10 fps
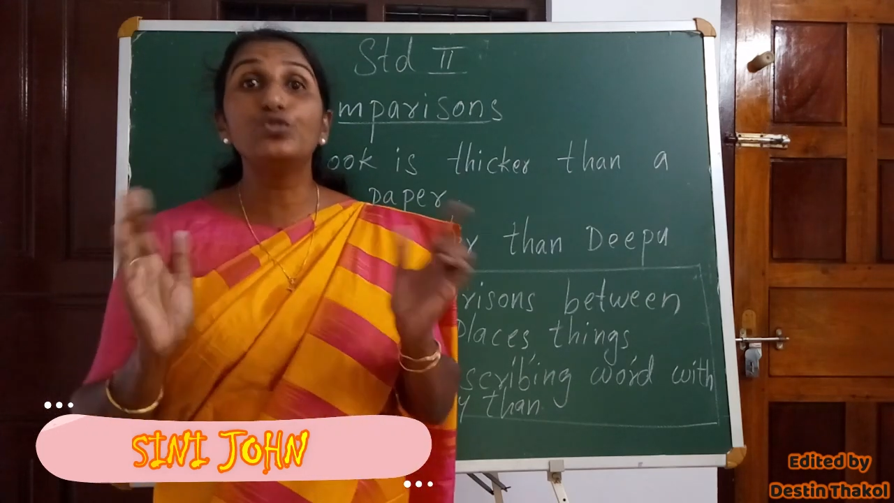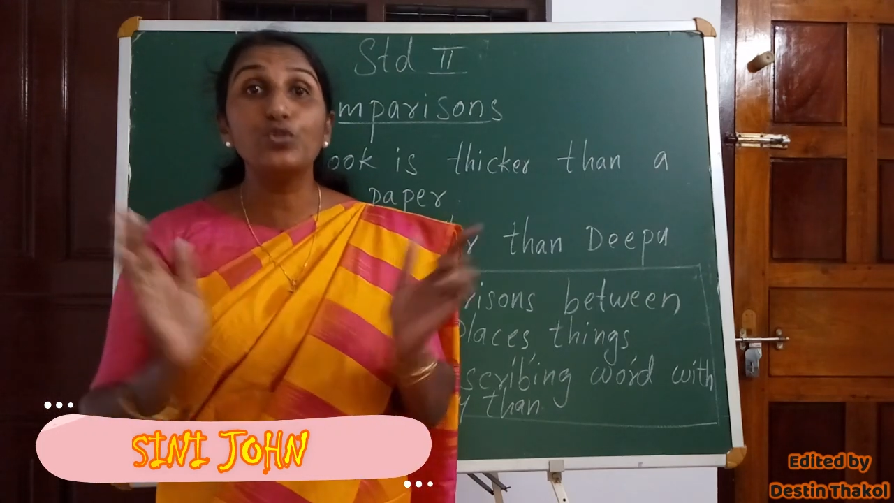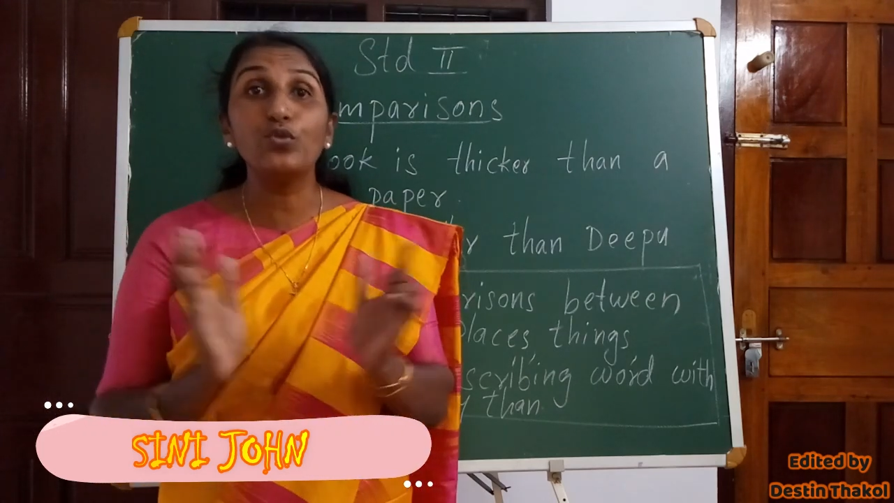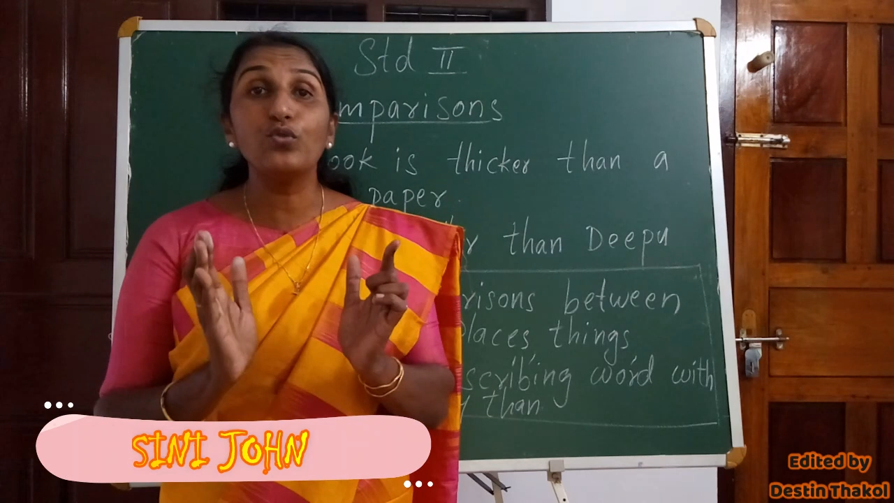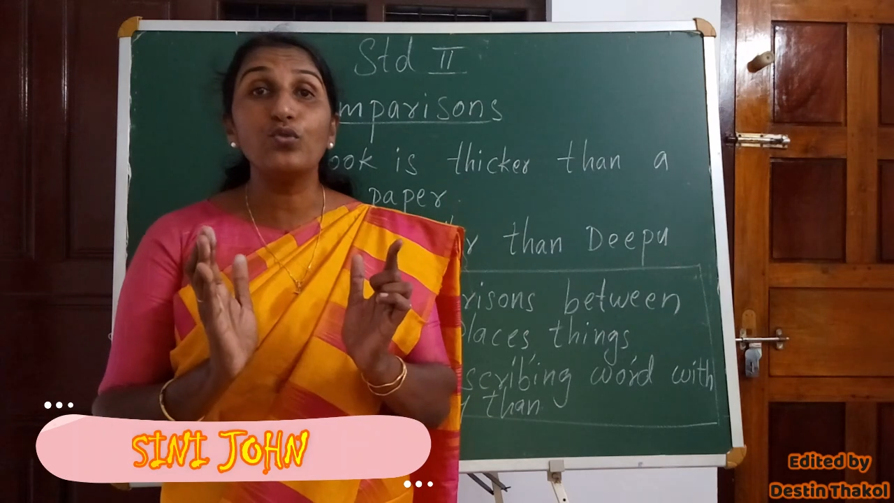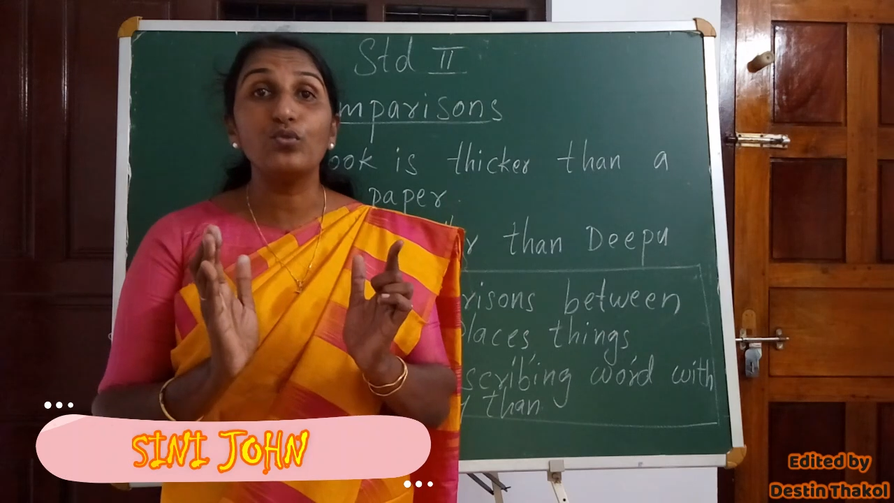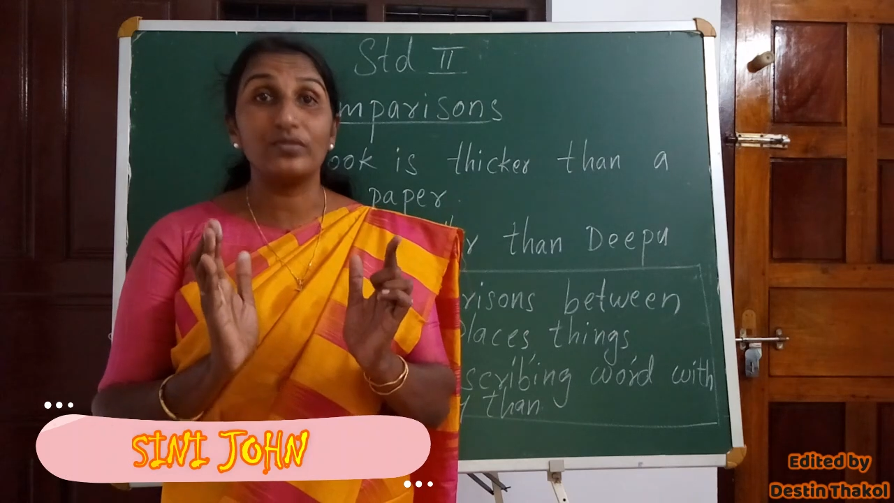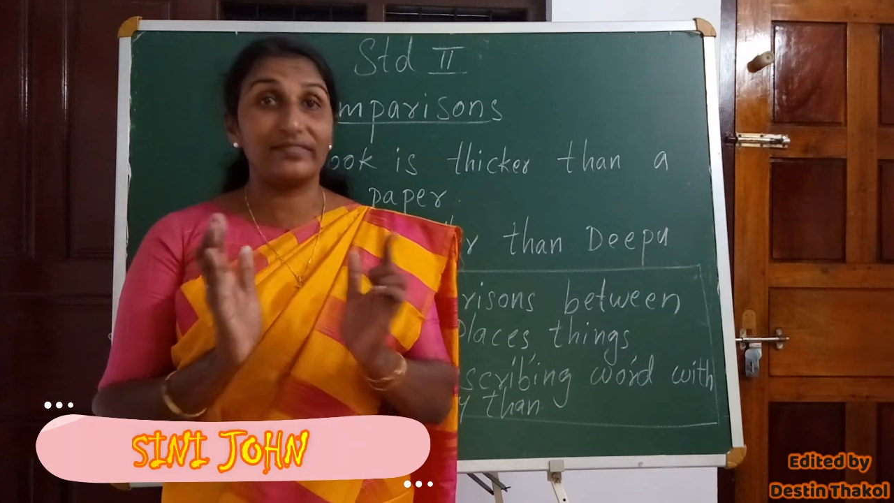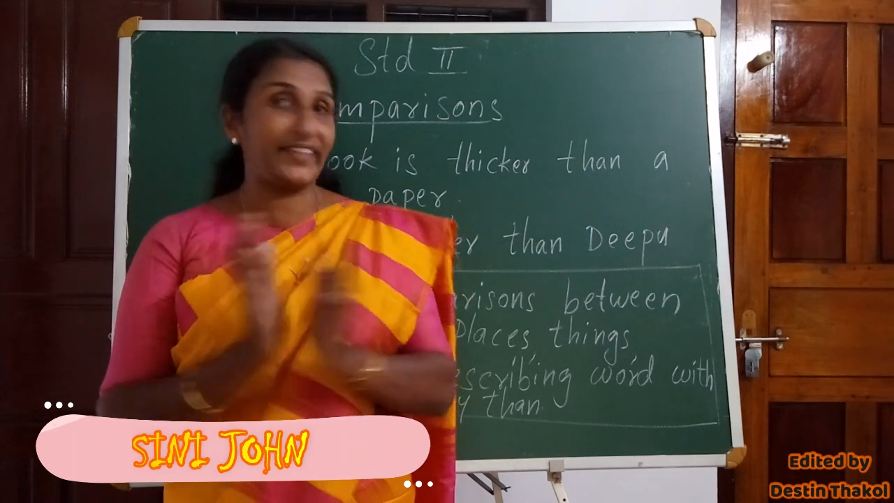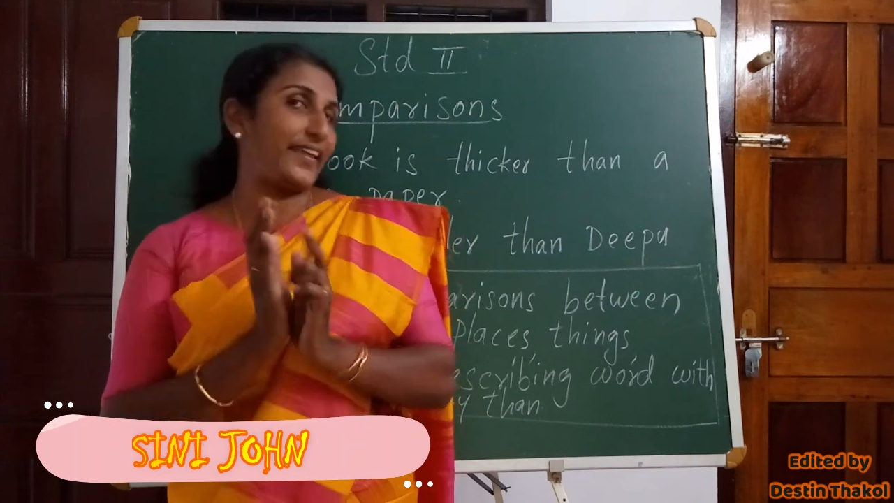
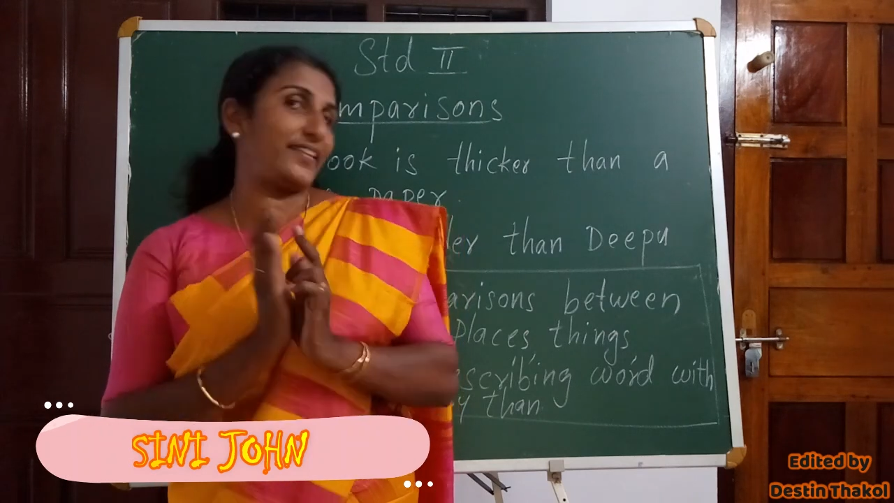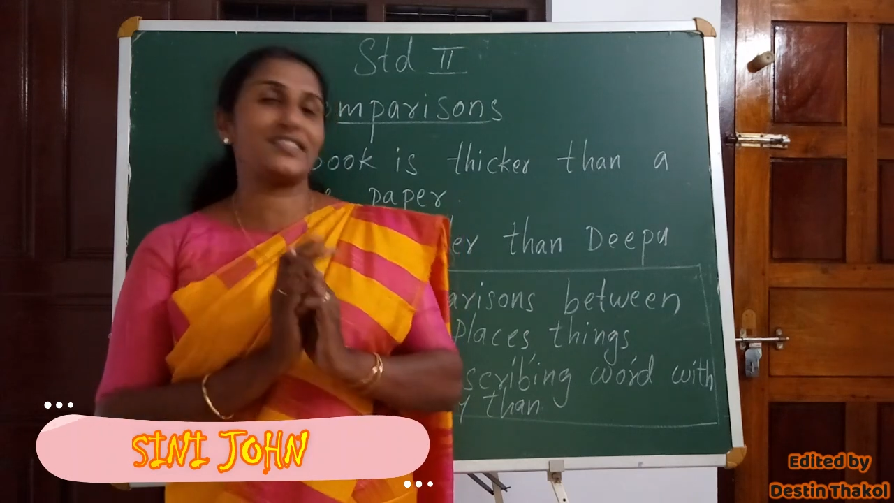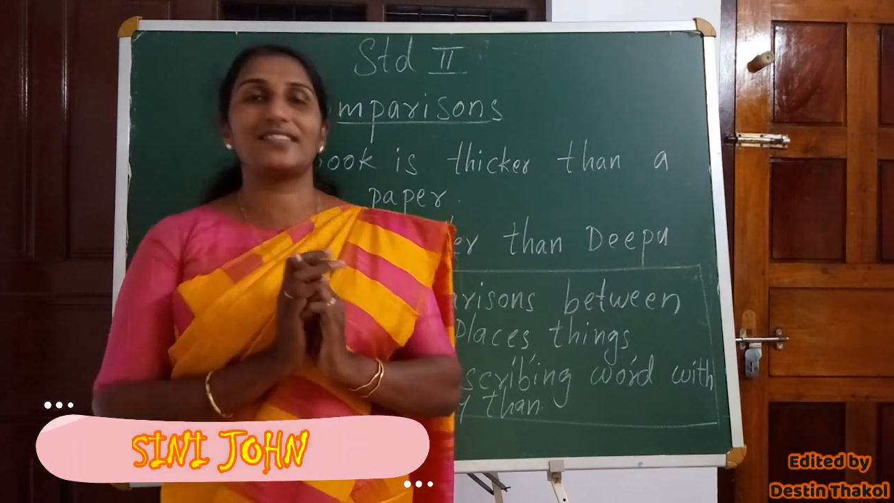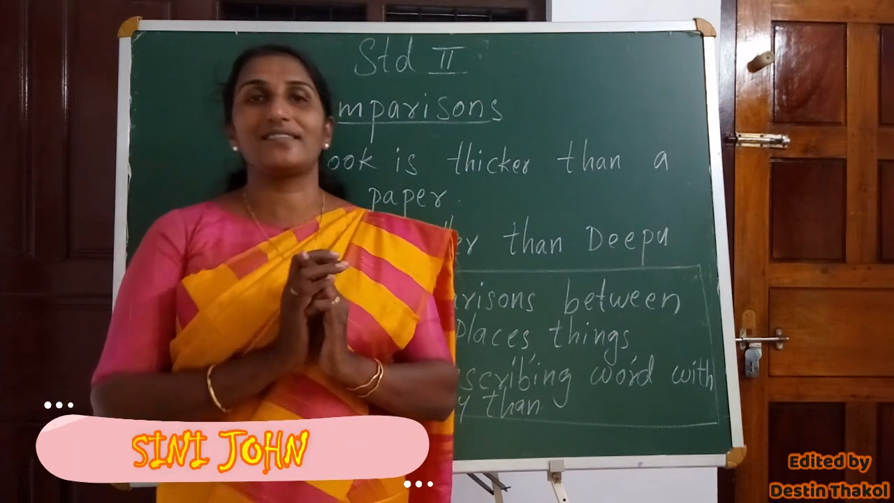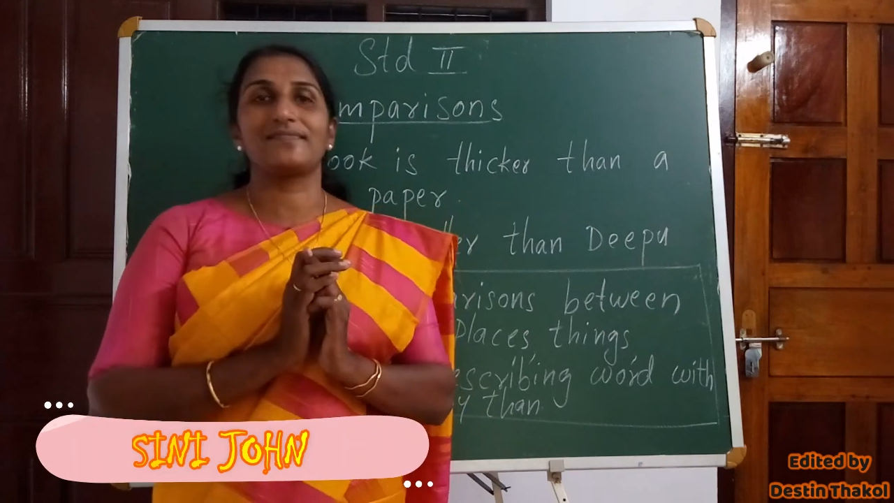two things.